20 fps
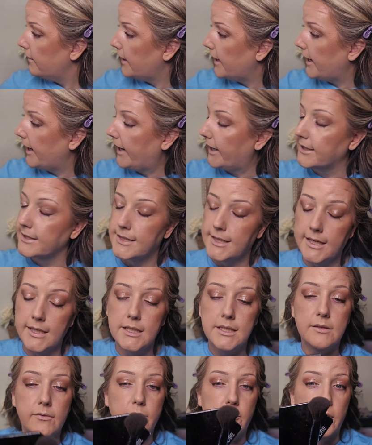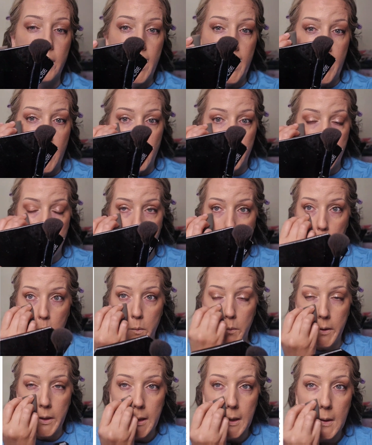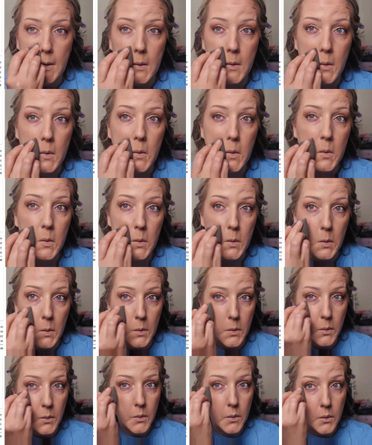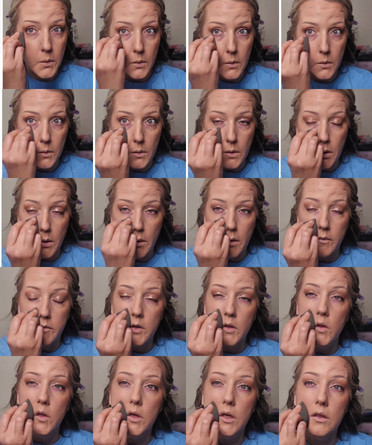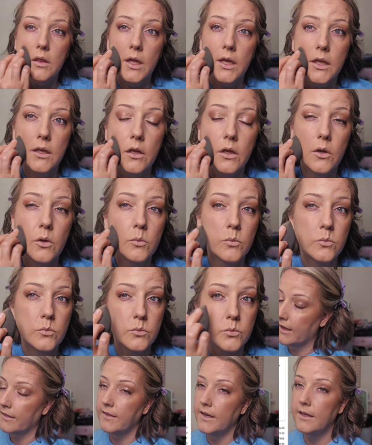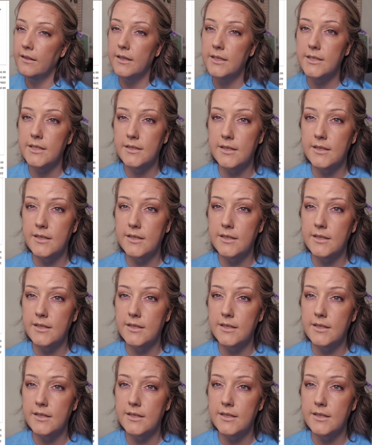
access for app only. I'll have to look and let you know. I think this is